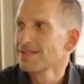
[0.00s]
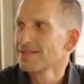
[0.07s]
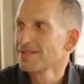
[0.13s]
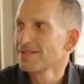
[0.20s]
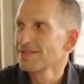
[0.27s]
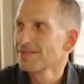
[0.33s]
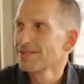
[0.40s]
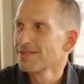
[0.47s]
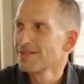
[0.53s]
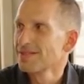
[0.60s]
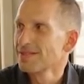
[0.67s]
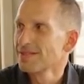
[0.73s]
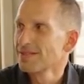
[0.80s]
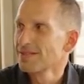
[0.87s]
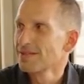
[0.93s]

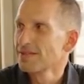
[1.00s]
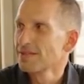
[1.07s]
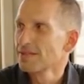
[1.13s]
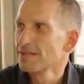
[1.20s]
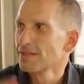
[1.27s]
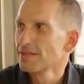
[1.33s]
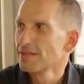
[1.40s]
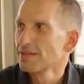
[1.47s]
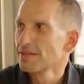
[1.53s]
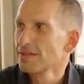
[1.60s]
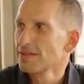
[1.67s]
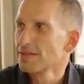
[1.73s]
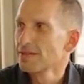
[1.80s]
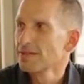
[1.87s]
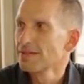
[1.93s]

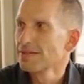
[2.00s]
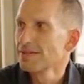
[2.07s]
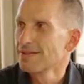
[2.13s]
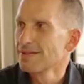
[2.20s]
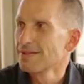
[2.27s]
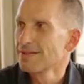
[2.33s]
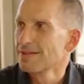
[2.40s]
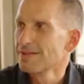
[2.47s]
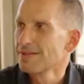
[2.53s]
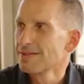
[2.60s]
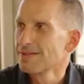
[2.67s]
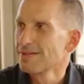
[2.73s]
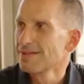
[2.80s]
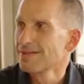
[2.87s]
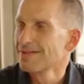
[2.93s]

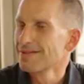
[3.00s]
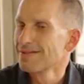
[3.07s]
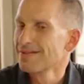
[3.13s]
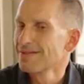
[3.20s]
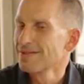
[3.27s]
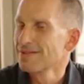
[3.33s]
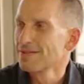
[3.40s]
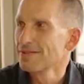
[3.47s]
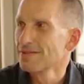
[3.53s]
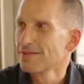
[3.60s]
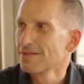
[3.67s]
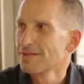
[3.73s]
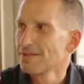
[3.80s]
(not speaking)